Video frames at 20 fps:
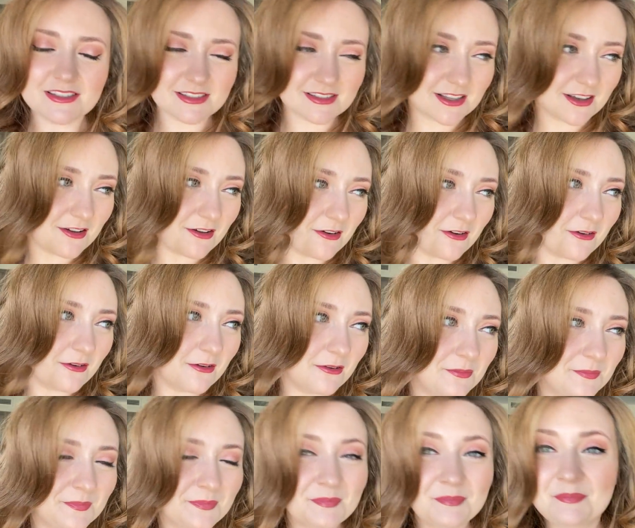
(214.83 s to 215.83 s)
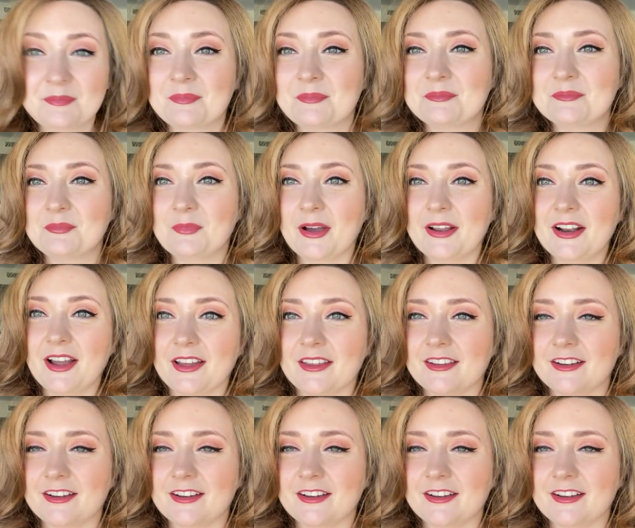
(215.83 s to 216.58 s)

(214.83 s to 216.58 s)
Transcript: So why not?